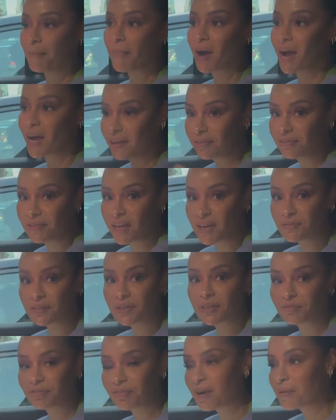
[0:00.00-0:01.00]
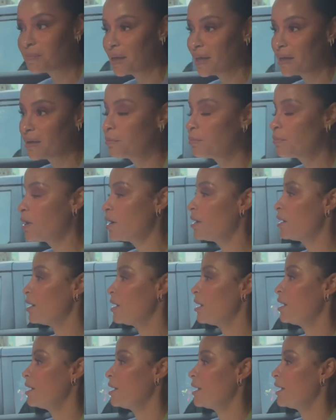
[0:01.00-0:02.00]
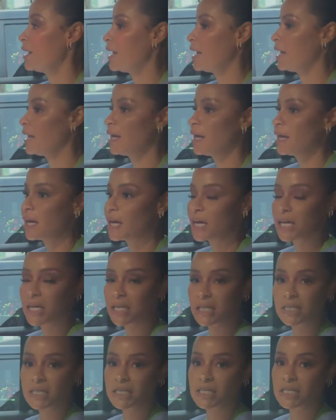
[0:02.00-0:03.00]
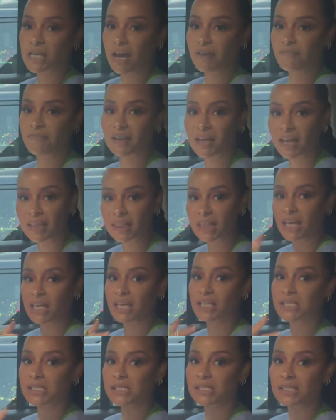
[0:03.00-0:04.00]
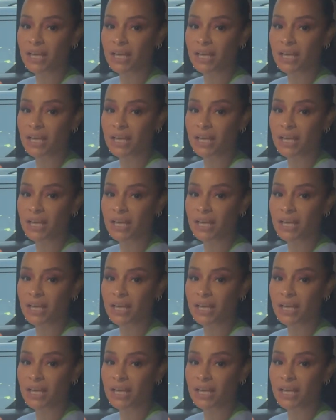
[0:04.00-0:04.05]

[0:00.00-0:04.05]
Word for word: my favorite from him, and I felt like things,